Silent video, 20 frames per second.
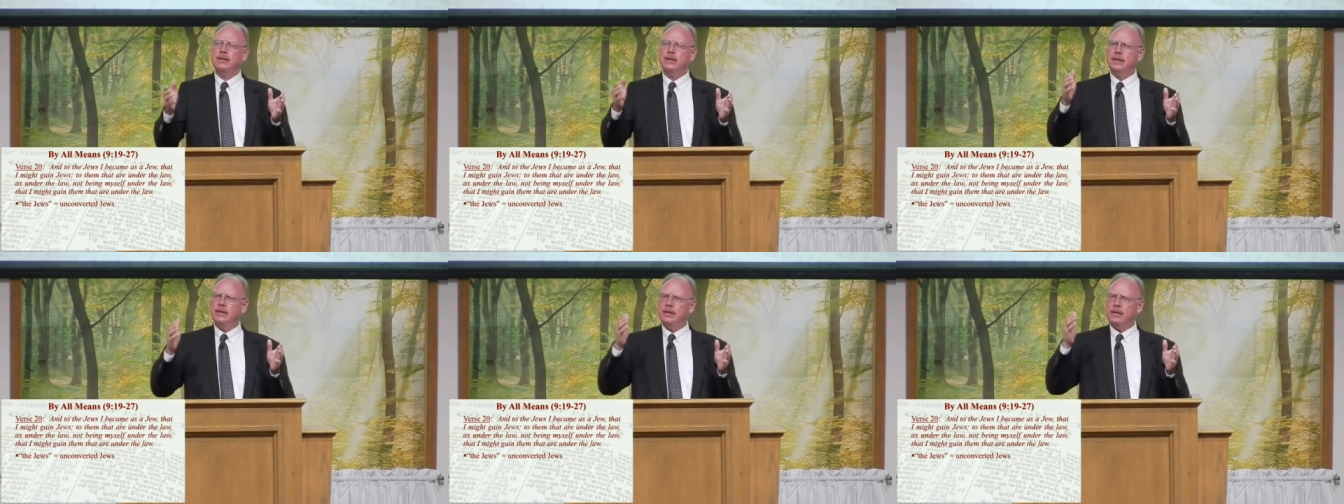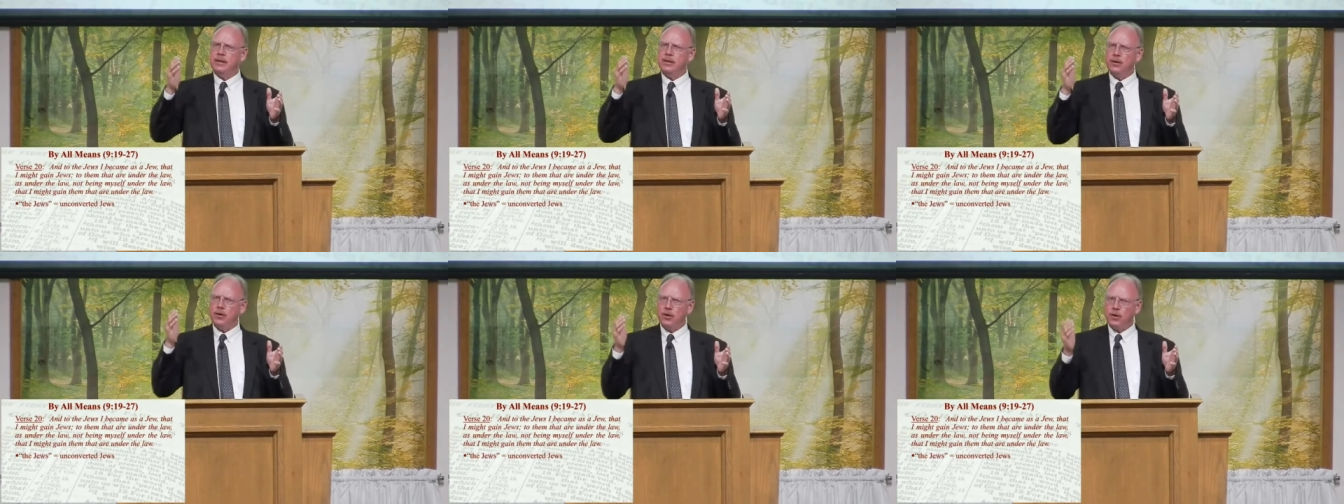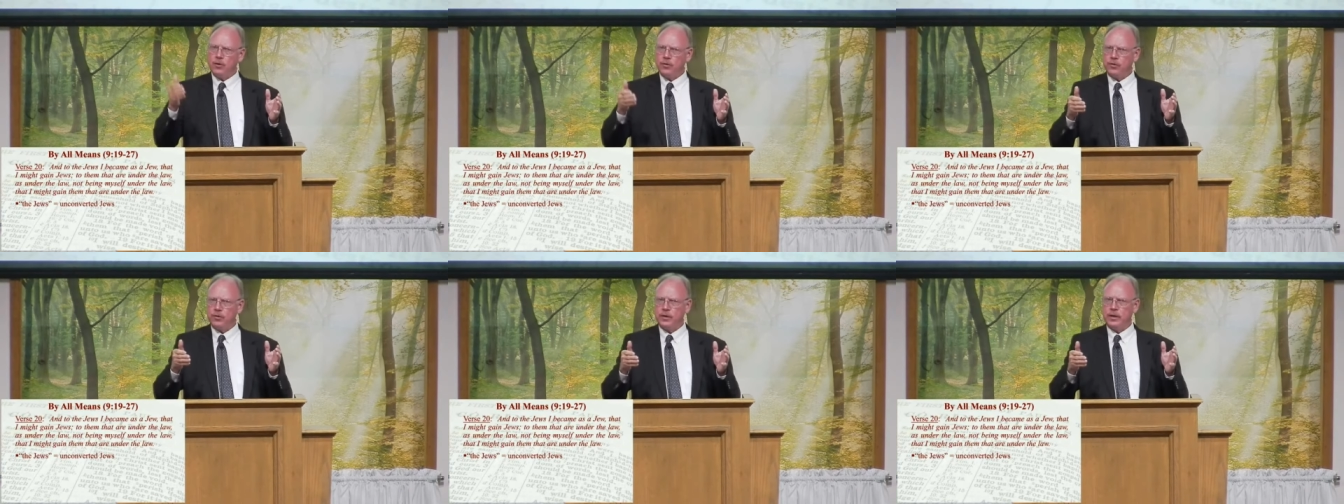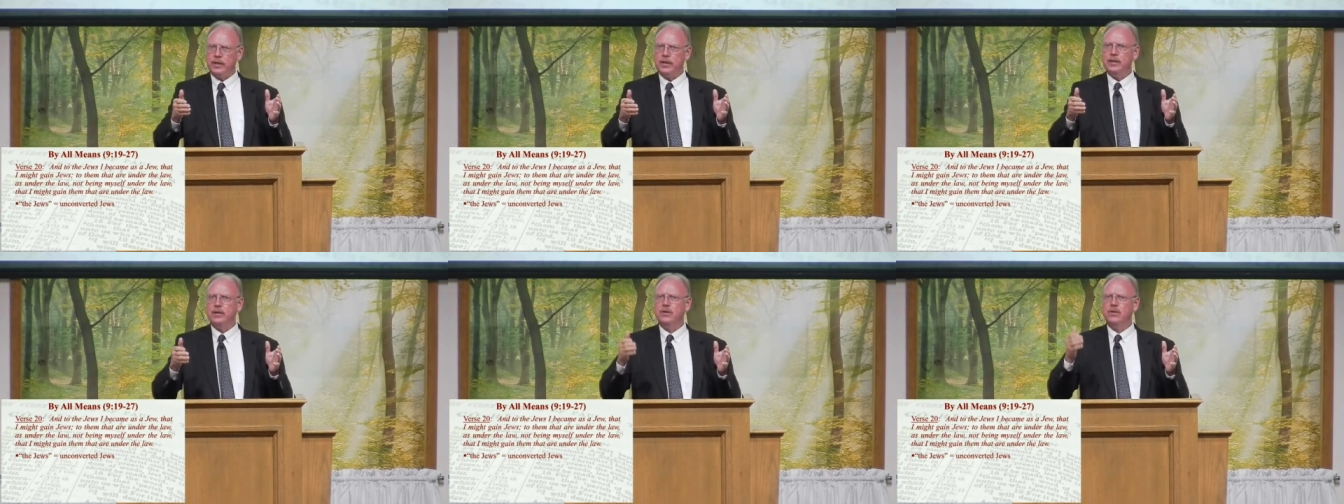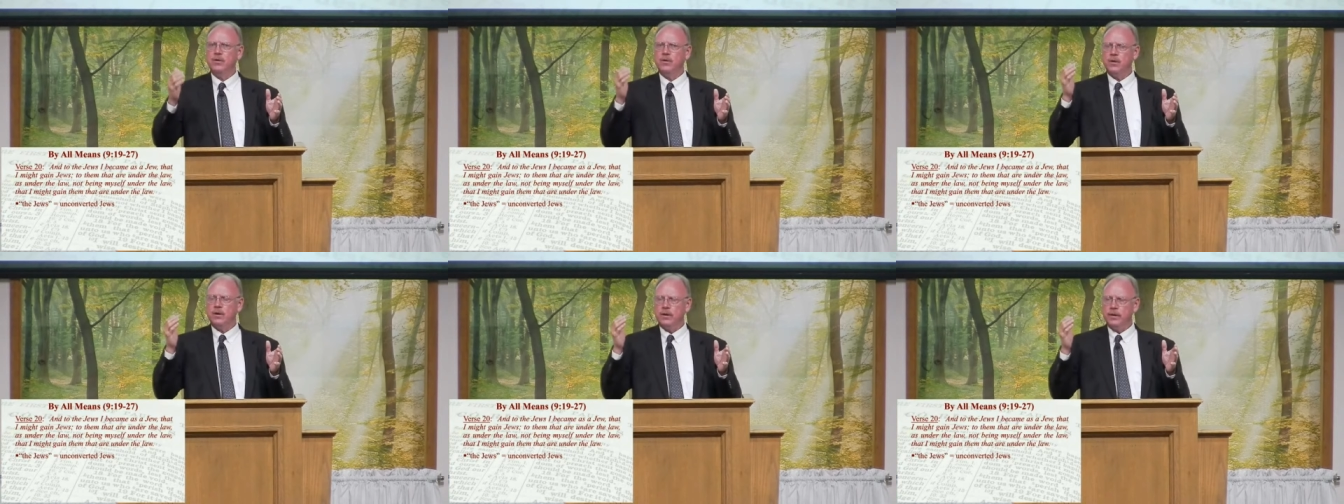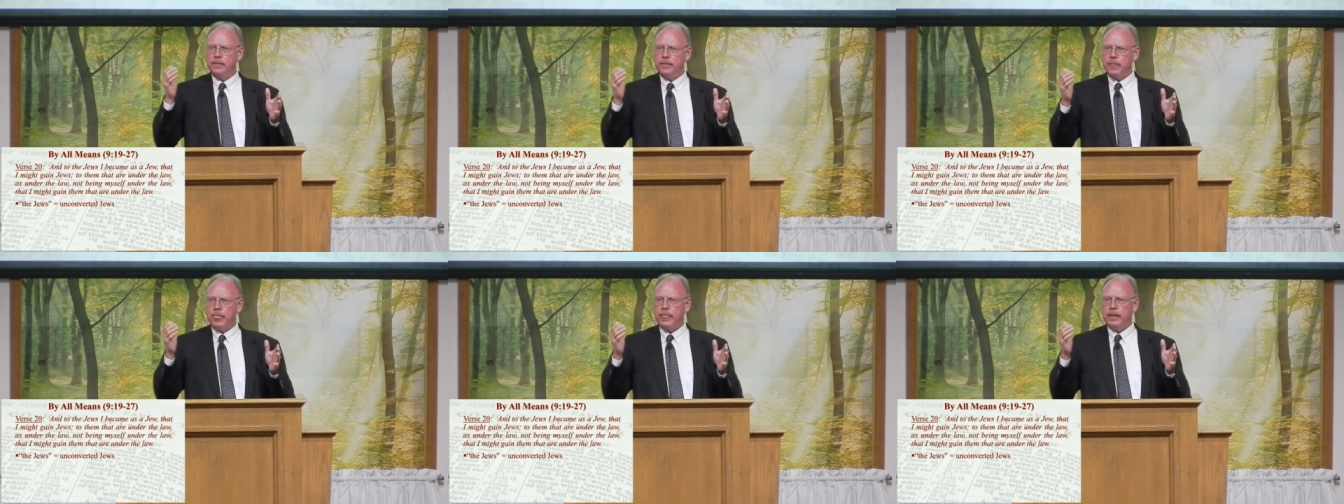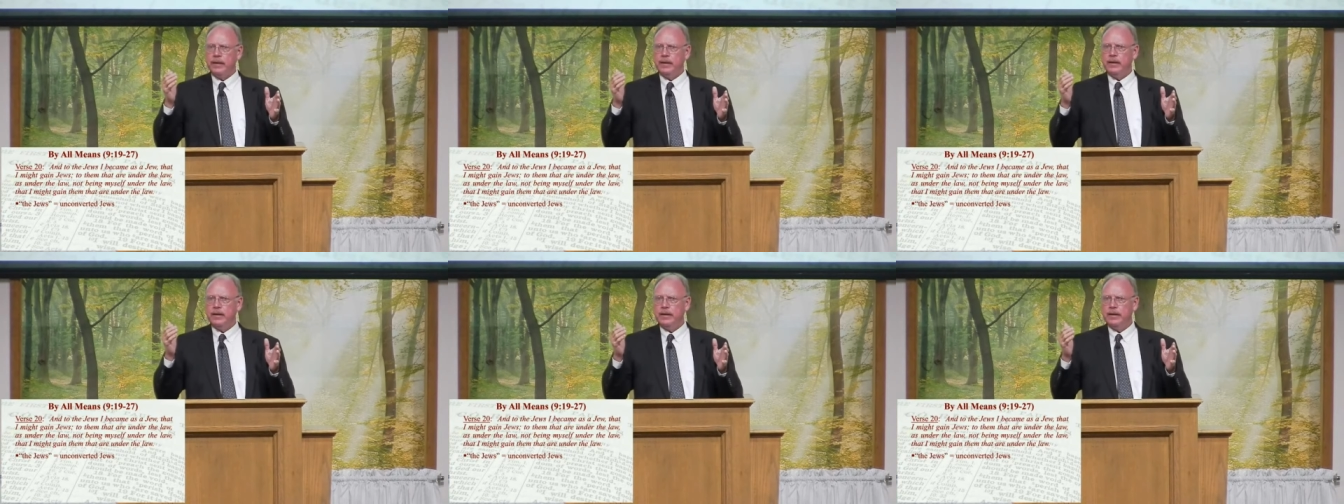in an earthly or
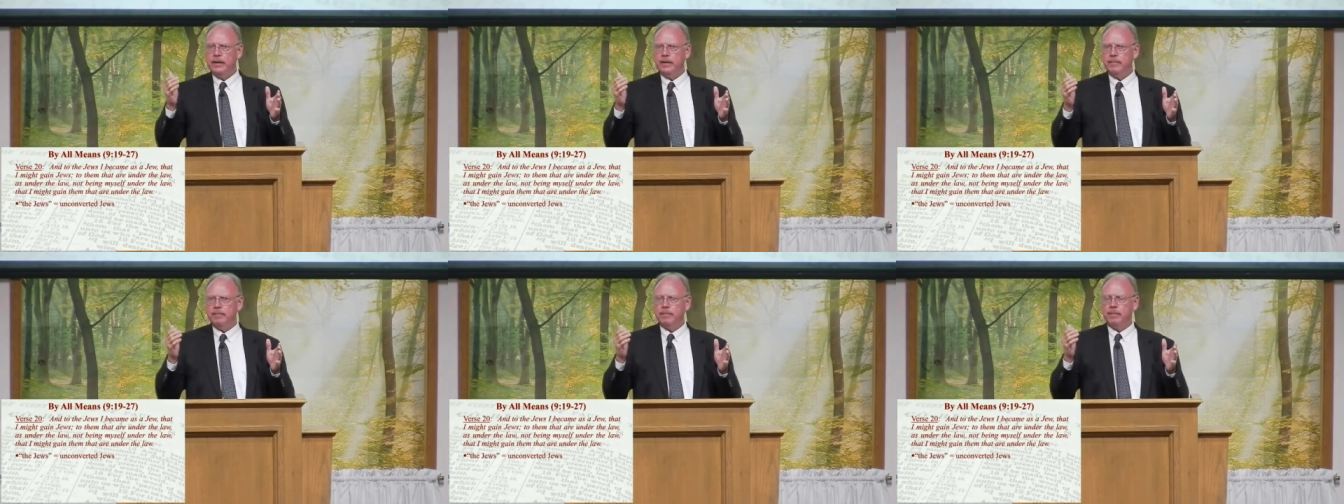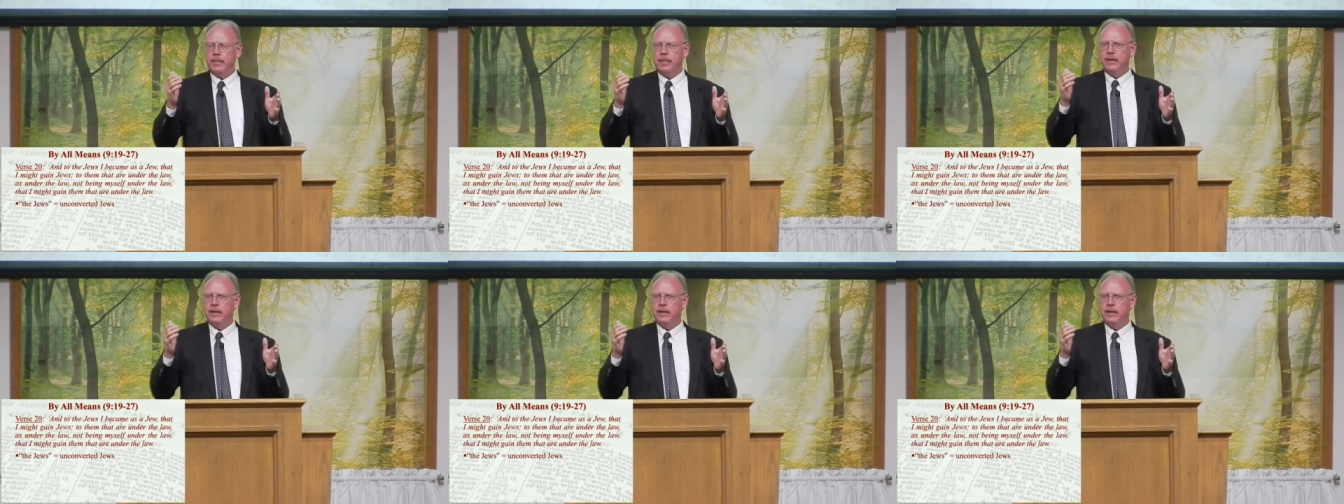uh,